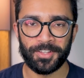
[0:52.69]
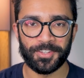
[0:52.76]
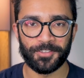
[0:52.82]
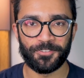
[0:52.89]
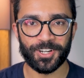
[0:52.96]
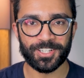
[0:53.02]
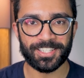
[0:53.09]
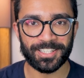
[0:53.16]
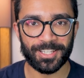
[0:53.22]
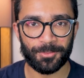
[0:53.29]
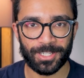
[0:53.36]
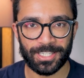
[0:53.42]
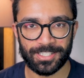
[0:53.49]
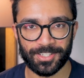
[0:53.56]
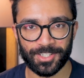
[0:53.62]
The first thing that
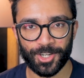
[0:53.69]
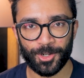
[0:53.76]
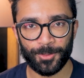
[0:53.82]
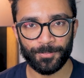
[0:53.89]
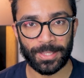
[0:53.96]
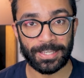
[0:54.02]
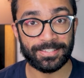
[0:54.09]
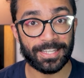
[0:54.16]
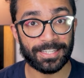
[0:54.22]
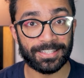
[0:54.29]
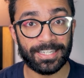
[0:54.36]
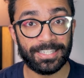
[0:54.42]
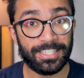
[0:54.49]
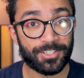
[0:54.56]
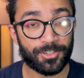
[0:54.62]
we need to know is that
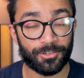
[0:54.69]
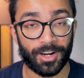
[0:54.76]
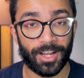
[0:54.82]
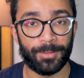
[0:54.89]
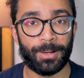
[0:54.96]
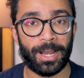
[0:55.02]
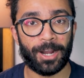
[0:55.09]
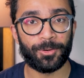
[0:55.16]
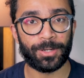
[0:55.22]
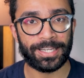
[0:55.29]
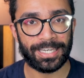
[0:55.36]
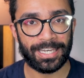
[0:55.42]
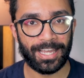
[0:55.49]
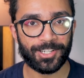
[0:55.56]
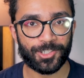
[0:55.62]
they describe how
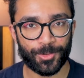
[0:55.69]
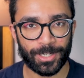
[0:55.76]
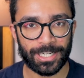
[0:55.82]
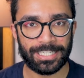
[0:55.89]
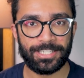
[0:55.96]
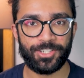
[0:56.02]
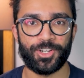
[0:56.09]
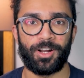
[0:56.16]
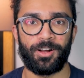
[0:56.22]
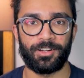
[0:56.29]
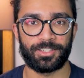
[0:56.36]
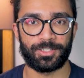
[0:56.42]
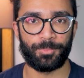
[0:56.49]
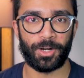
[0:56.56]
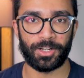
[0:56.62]
electrically
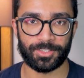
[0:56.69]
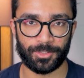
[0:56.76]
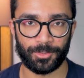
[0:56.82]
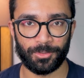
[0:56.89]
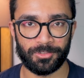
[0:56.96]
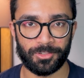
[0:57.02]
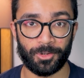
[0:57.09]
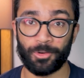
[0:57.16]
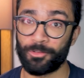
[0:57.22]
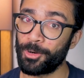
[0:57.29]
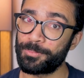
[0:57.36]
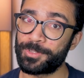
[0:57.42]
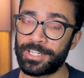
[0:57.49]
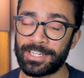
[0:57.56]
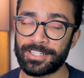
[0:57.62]
charged particles or
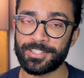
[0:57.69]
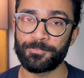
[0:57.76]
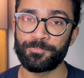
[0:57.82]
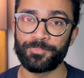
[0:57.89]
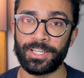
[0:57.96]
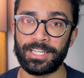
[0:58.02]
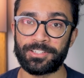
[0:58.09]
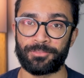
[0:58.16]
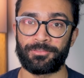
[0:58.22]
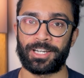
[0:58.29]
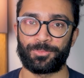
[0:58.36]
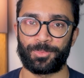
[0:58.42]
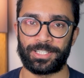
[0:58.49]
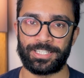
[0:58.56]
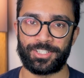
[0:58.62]
objects
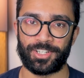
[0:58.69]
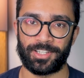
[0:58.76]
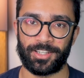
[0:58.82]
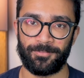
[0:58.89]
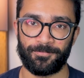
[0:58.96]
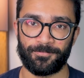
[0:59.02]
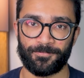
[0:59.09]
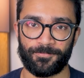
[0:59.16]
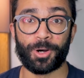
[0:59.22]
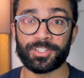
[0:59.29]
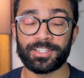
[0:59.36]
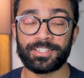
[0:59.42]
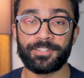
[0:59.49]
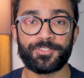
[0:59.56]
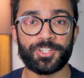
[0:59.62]
interact with each other.
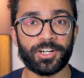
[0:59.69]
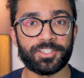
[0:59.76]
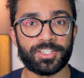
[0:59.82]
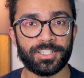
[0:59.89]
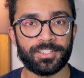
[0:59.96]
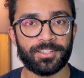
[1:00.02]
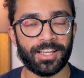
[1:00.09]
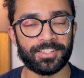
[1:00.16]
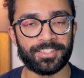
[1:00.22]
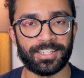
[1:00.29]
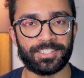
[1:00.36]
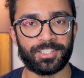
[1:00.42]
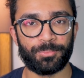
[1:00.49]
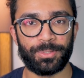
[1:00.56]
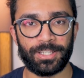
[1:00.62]
Positive charges are
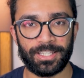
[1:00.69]
said to